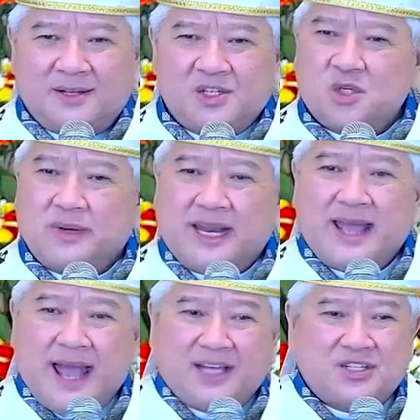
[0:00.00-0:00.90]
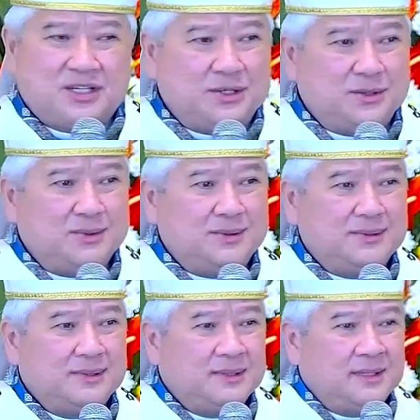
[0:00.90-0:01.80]
So when I ask you,
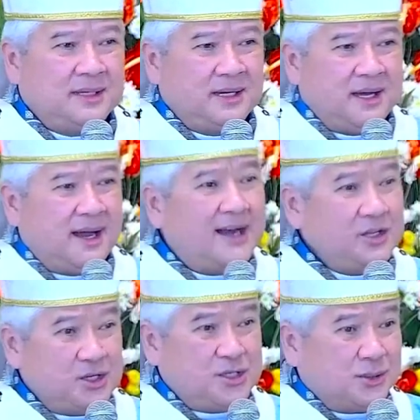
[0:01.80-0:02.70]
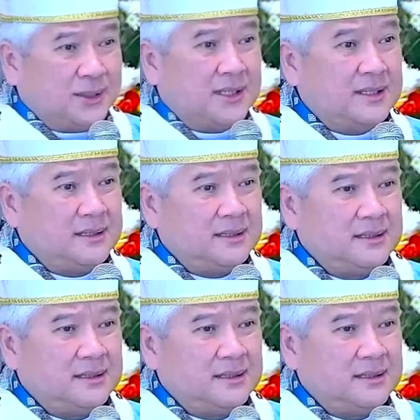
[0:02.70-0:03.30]
are you sure?